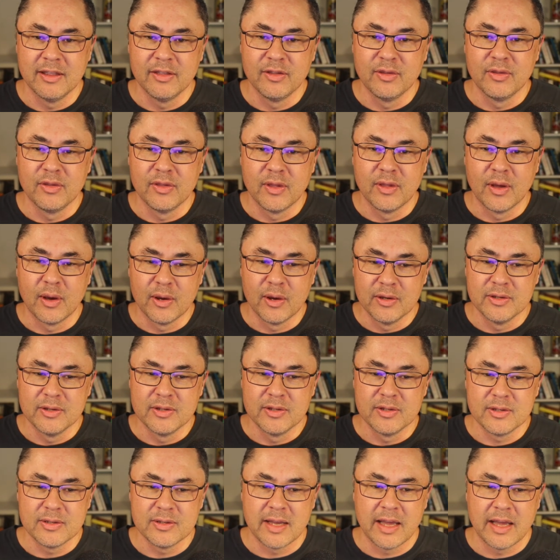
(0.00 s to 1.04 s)

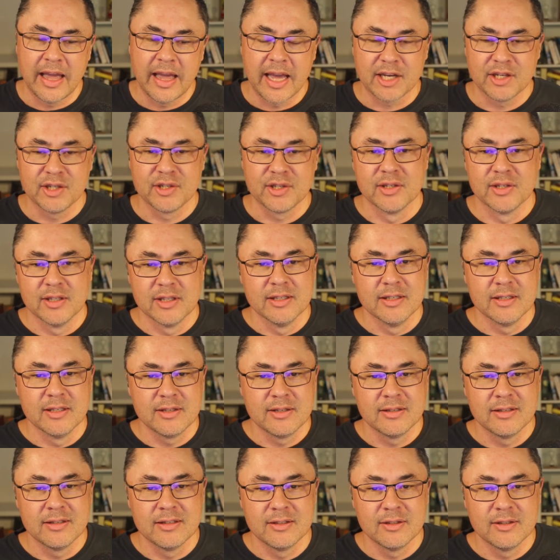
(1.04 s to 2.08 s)
those
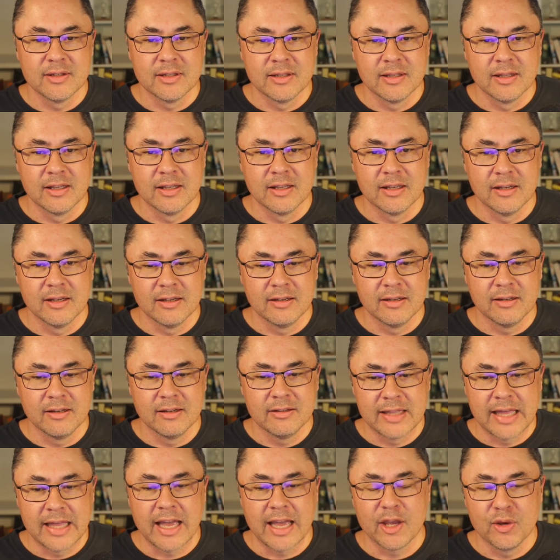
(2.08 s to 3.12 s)
actions to
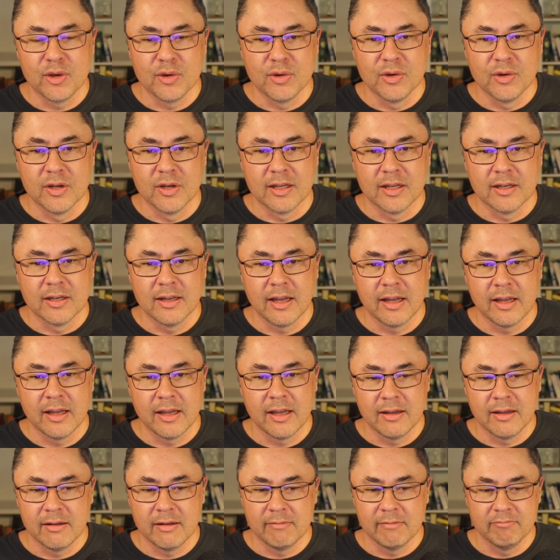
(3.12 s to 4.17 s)
that unit
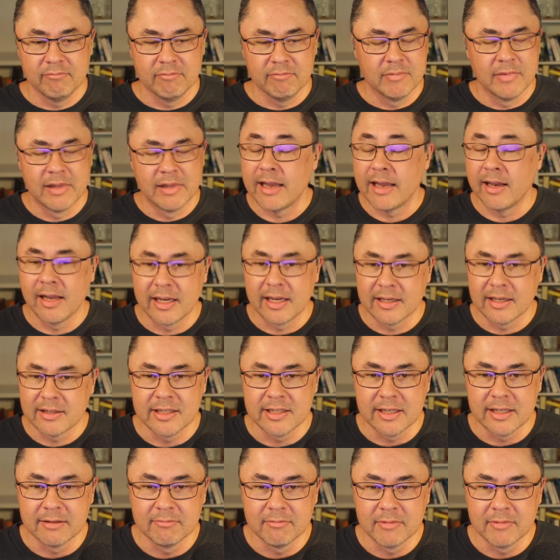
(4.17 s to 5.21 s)
late last
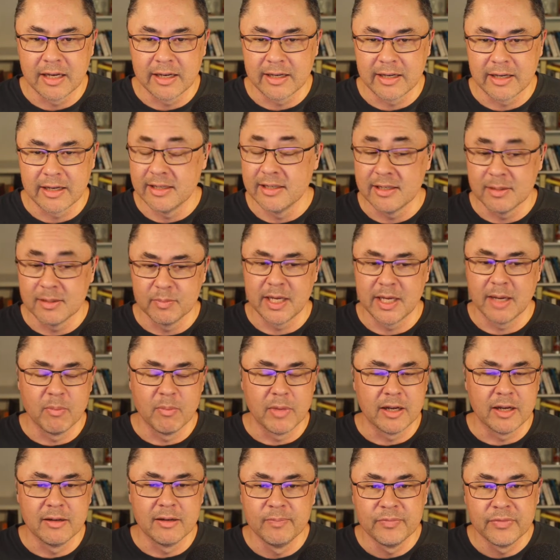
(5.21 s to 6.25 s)
year, like in September.
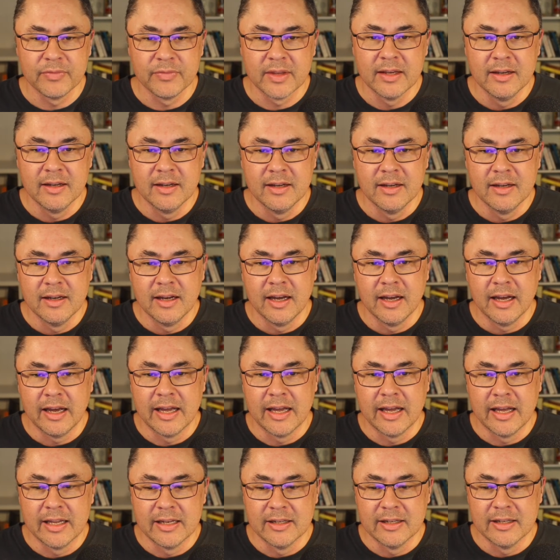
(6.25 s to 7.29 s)

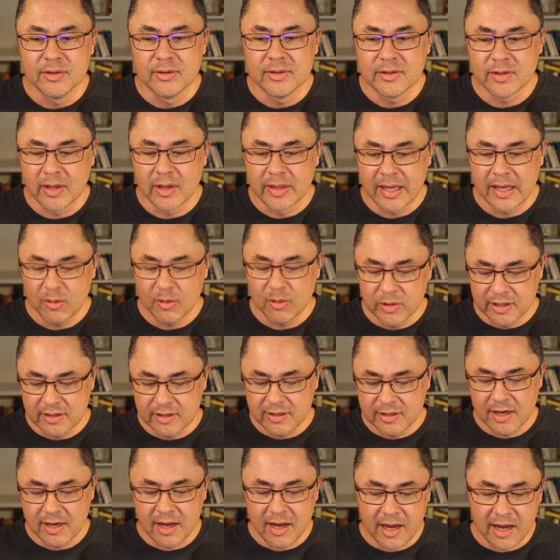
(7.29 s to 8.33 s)
And so that was
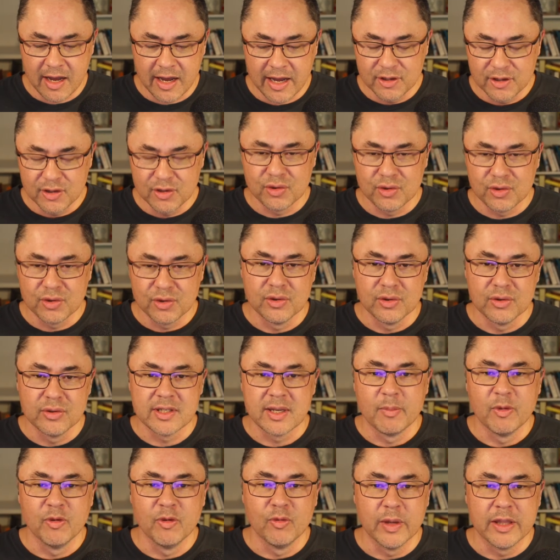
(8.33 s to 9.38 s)
tied to
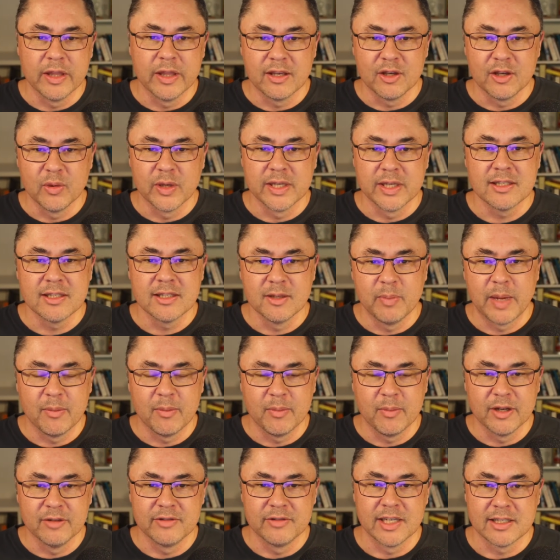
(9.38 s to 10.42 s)
some of what the US
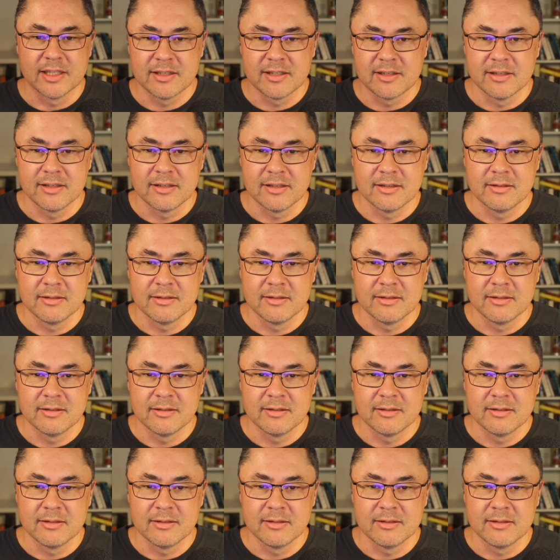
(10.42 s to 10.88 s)
Department of Justice